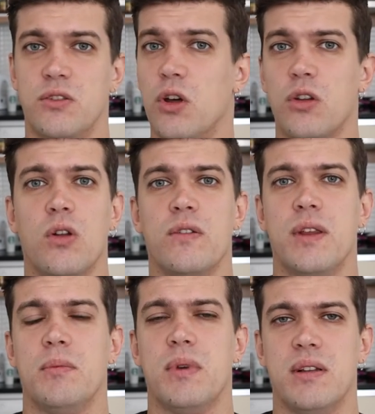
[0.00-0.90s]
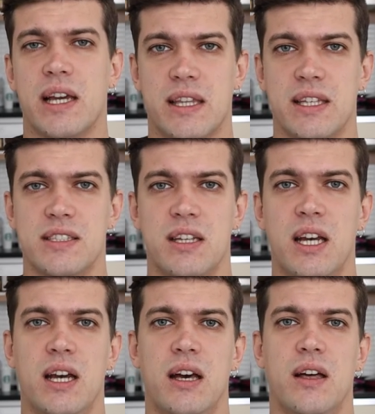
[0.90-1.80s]
Not all of them are like this,
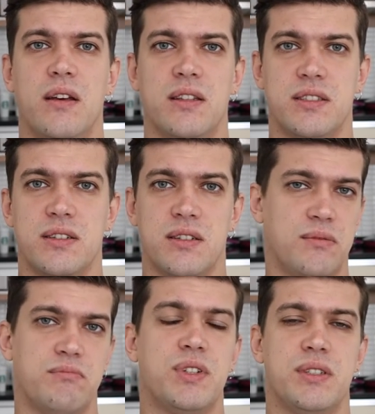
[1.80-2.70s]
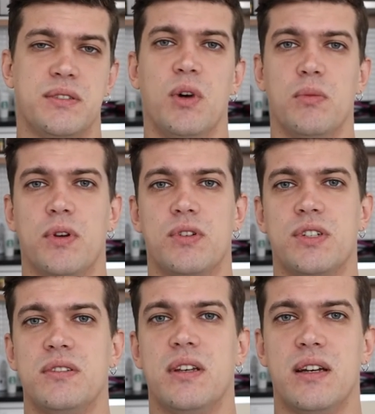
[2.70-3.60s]
it's a pretty small
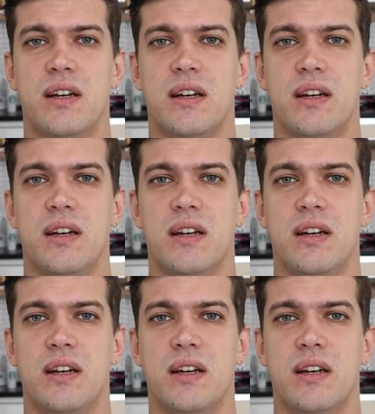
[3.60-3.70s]
portion,